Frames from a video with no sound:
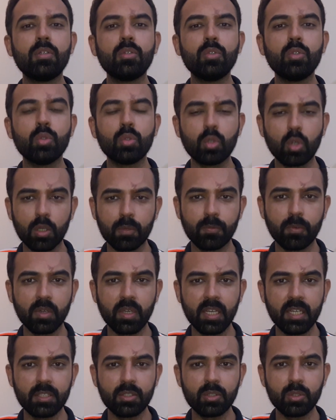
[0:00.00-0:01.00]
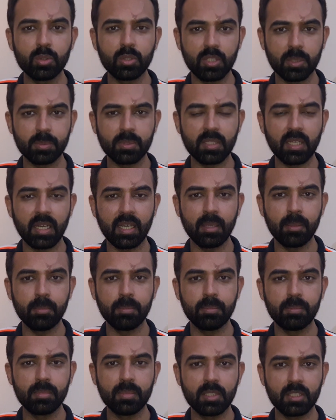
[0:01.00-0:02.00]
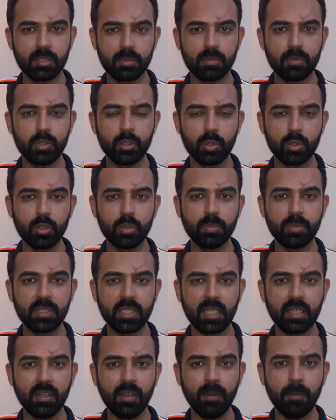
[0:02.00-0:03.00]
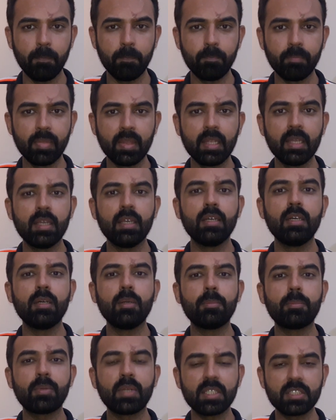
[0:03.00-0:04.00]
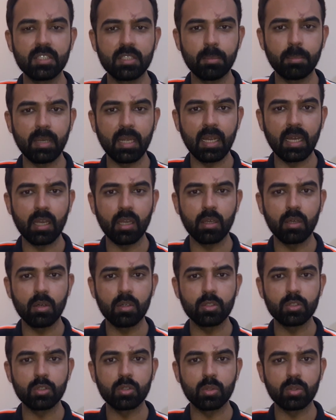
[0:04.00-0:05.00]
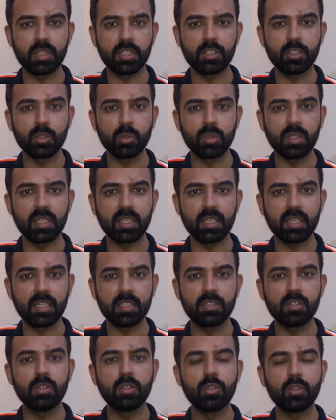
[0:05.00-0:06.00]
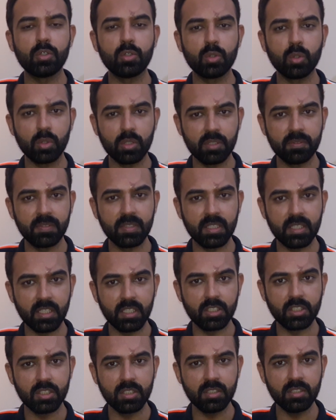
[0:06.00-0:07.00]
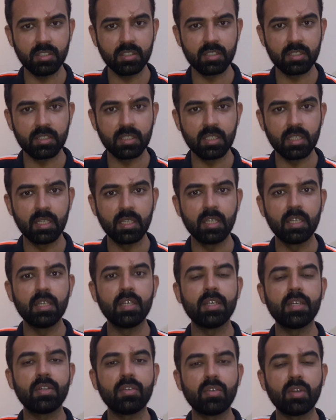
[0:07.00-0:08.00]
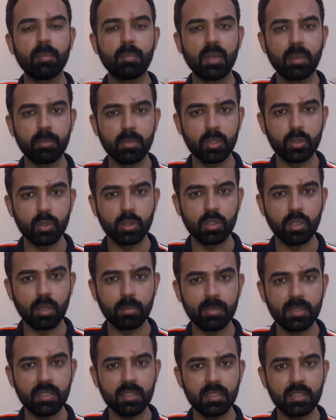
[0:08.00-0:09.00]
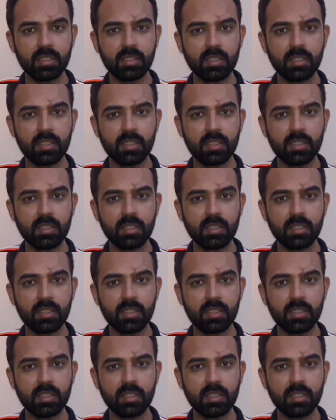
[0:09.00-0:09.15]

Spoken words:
Do not forget to subscribe the YouTube channel. Press the bell icon so that you can get notifications. Remember to comment.